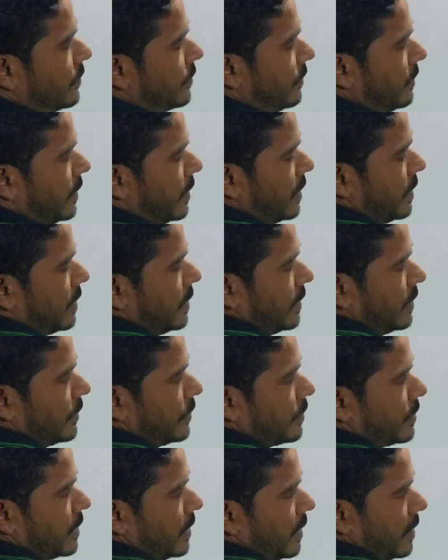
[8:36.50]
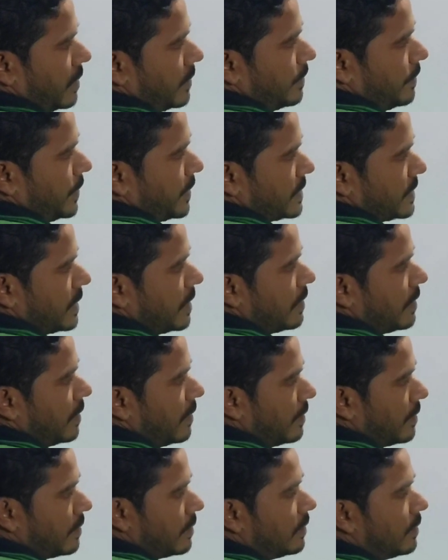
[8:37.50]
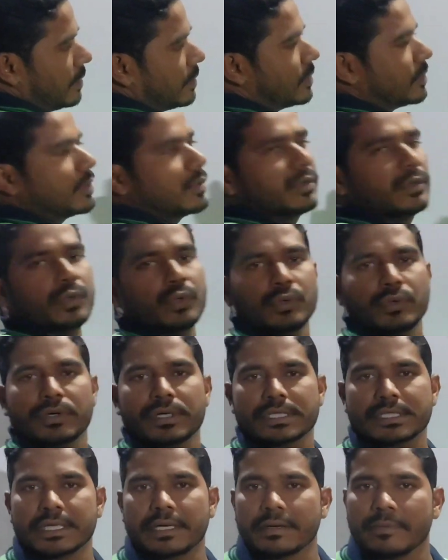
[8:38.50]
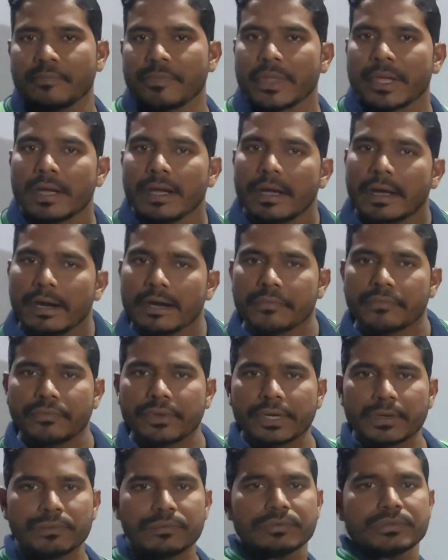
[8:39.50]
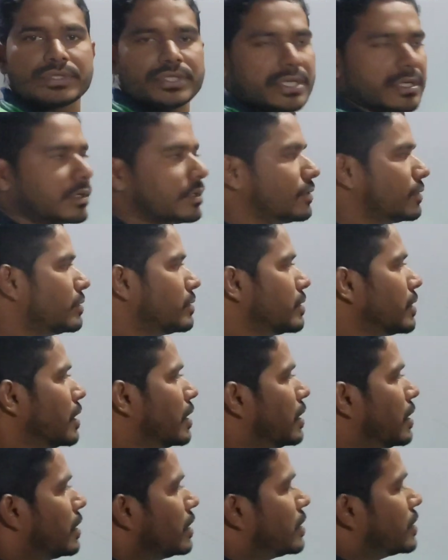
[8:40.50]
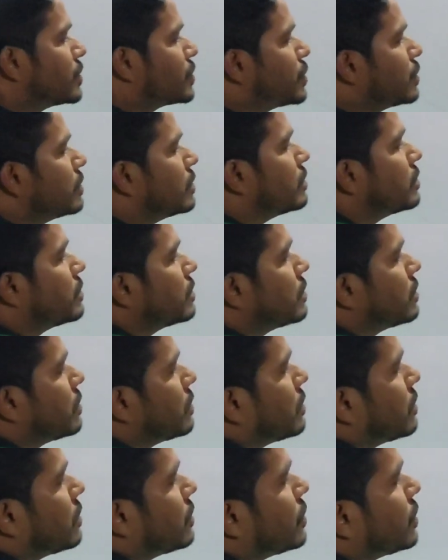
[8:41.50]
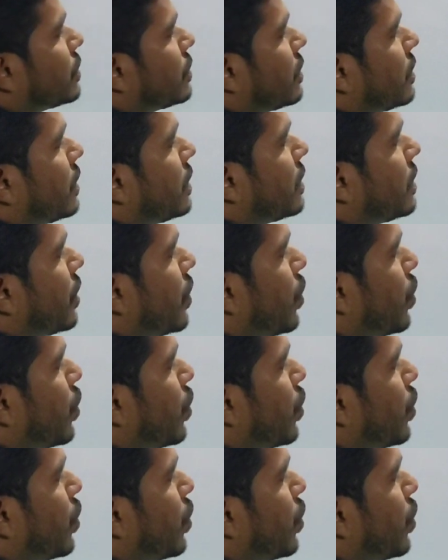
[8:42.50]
view into the upper side and the lower side. And we have to check out, so in the